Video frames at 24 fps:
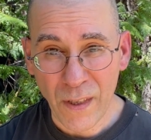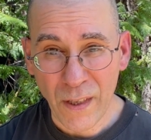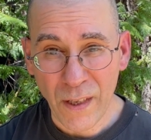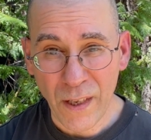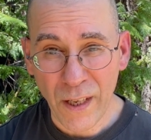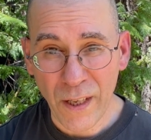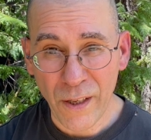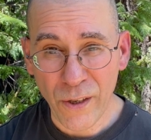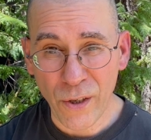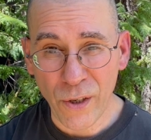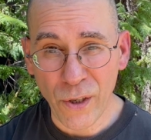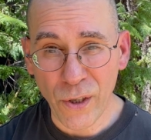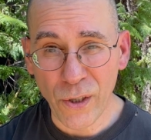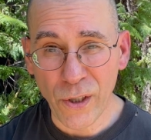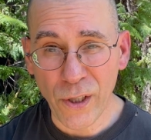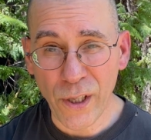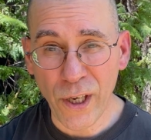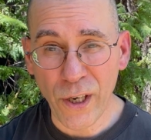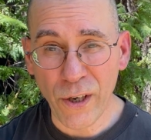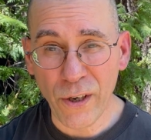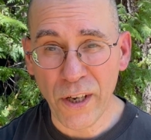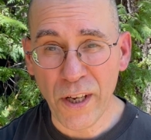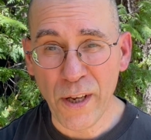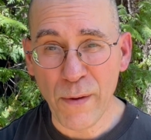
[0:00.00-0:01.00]

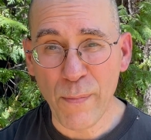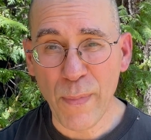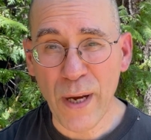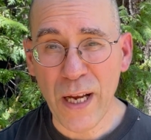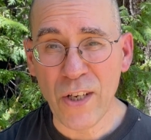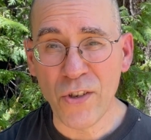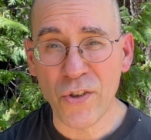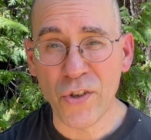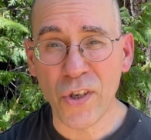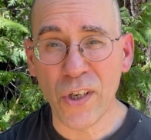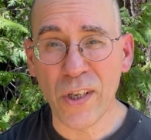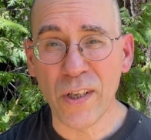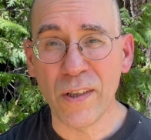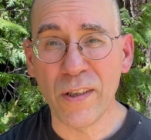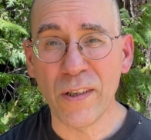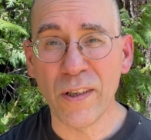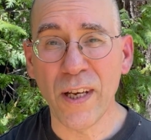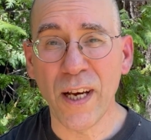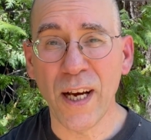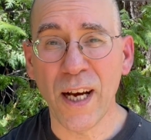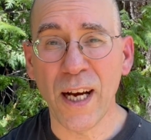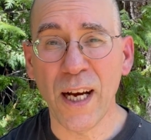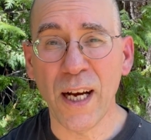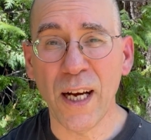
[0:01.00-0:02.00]
earlier he mentioned,
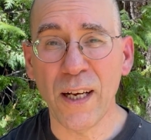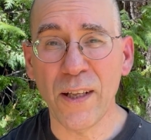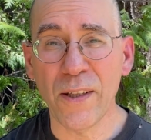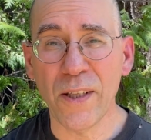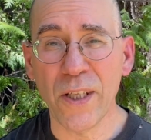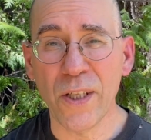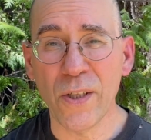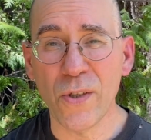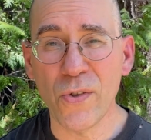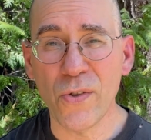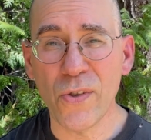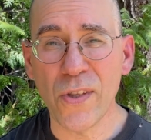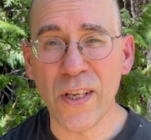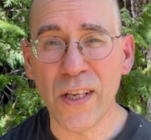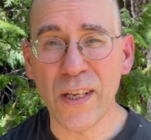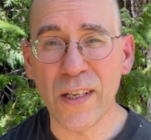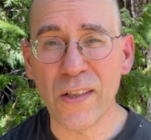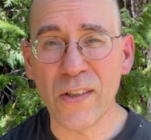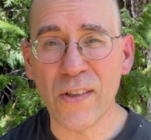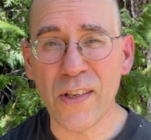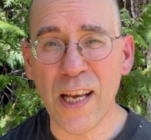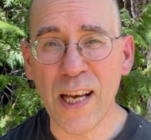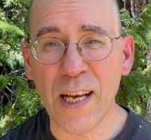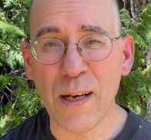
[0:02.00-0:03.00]
used the
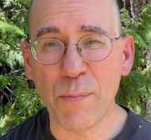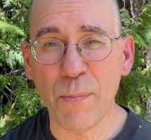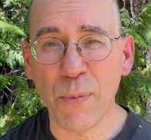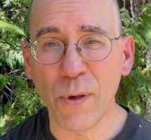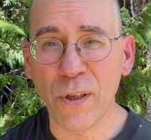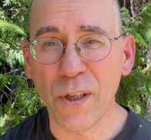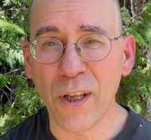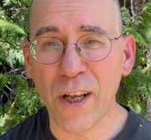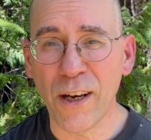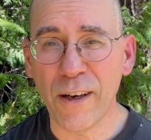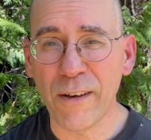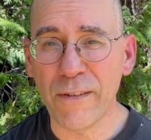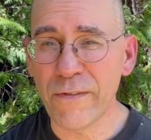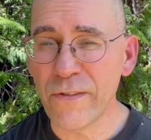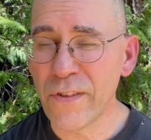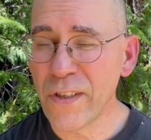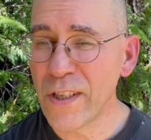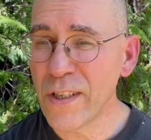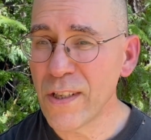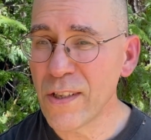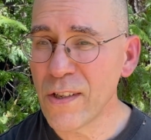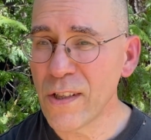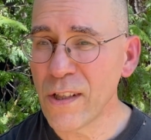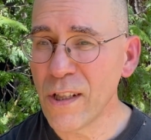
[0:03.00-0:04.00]
example of
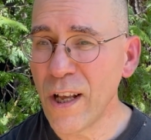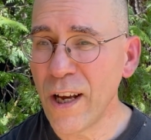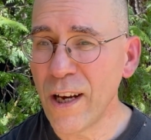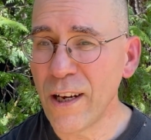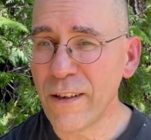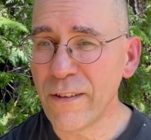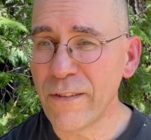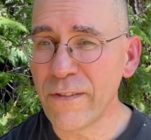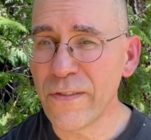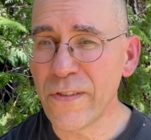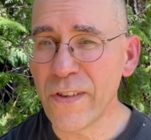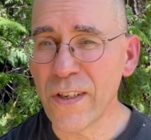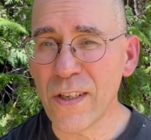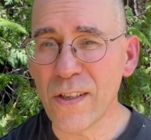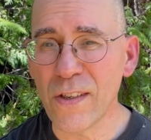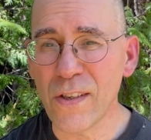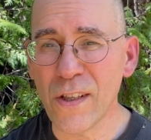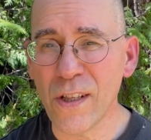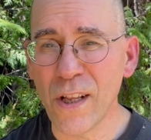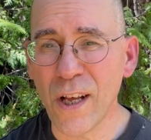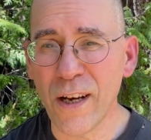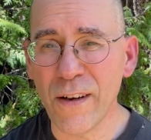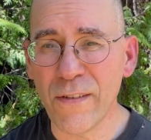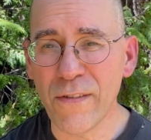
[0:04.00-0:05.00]
'tis love
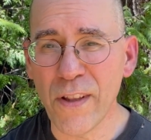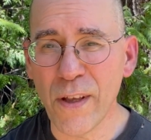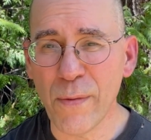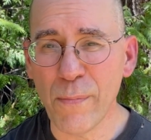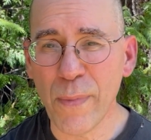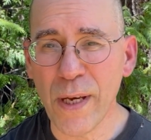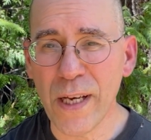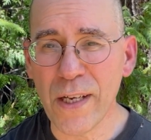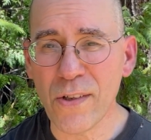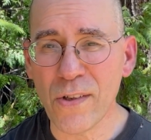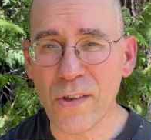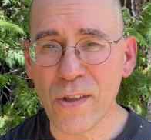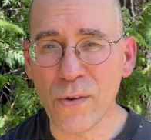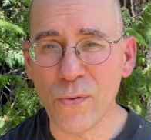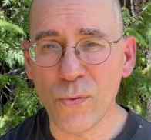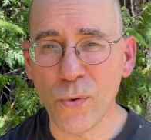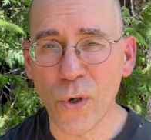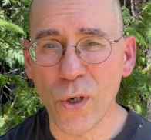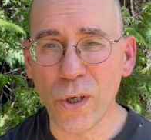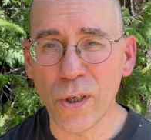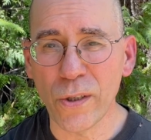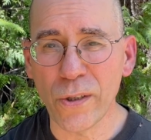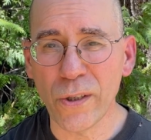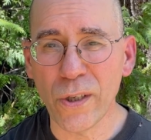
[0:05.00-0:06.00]
that makes the
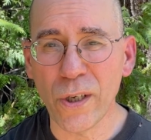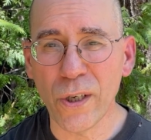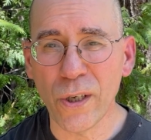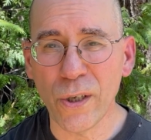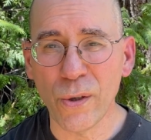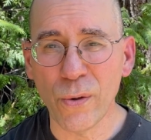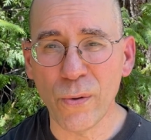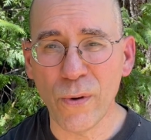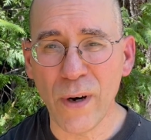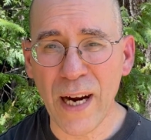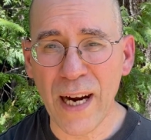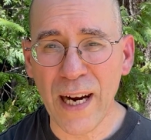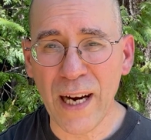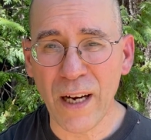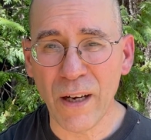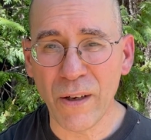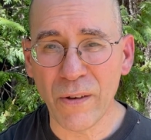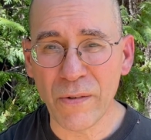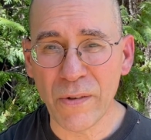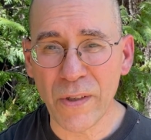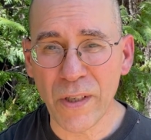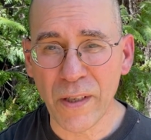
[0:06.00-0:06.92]
world go round.